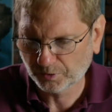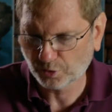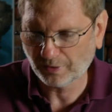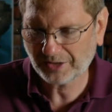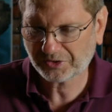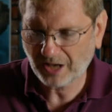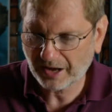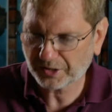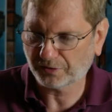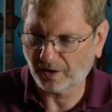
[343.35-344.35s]
So that
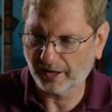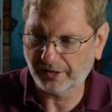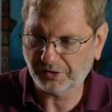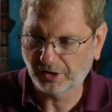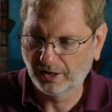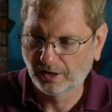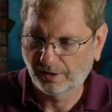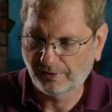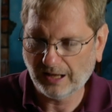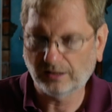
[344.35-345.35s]
satisfies
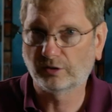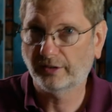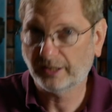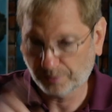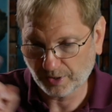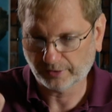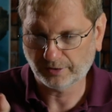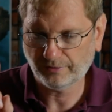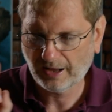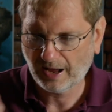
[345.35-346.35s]
that learning
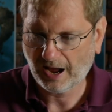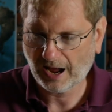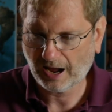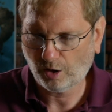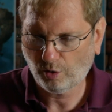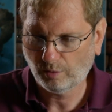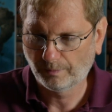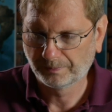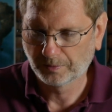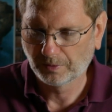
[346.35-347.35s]
objective. How
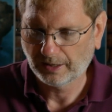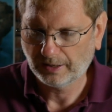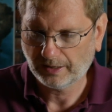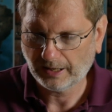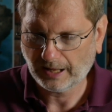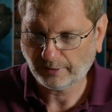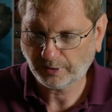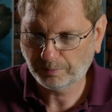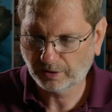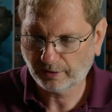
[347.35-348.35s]

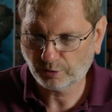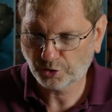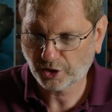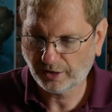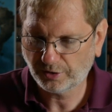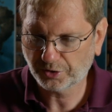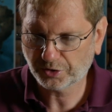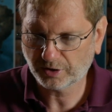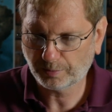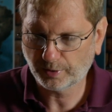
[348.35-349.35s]
did political
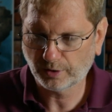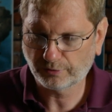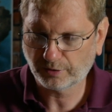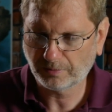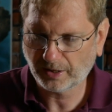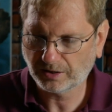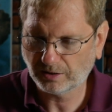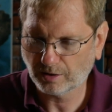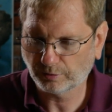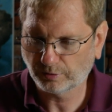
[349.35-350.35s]
changes in the period from
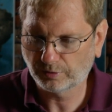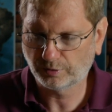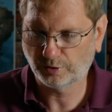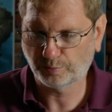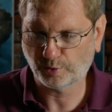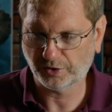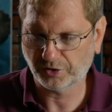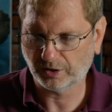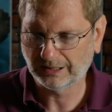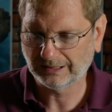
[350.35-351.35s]
1900 to the
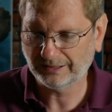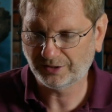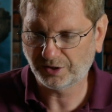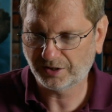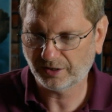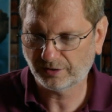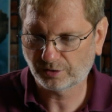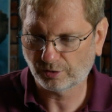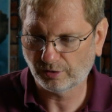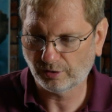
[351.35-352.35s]
present lead to
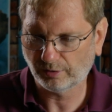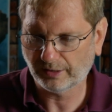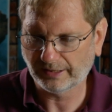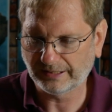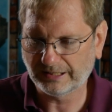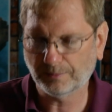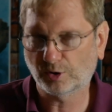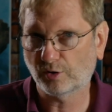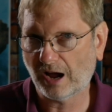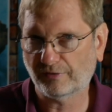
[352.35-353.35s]
territorial and
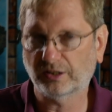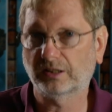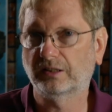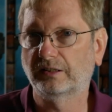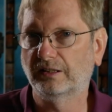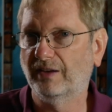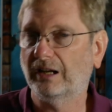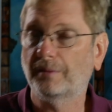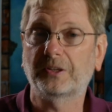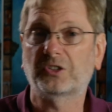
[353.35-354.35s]
demographic
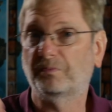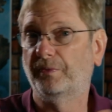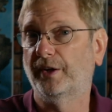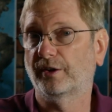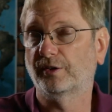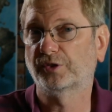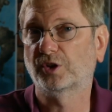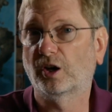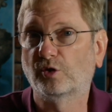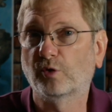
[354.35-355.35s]
developments? There's
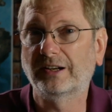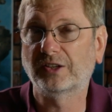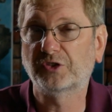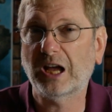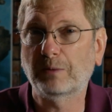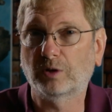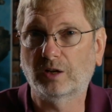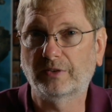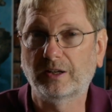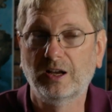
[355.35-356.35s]
a great example
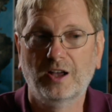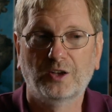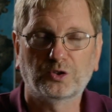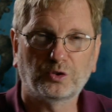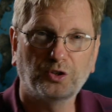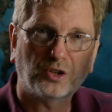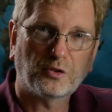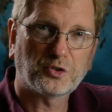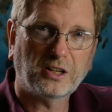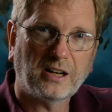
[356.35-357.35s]
of it. So just
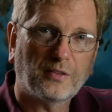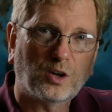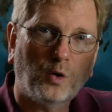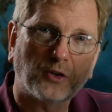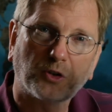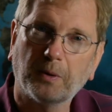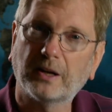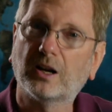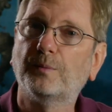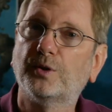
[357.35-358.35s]
understand how the question
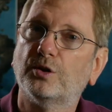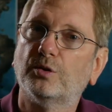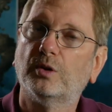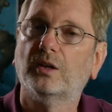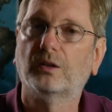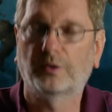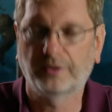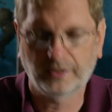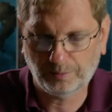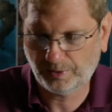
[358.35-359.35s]
might come to you on
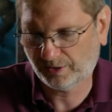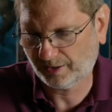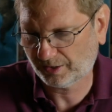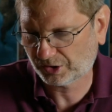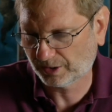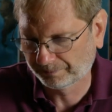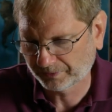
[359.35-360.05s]
the AP test.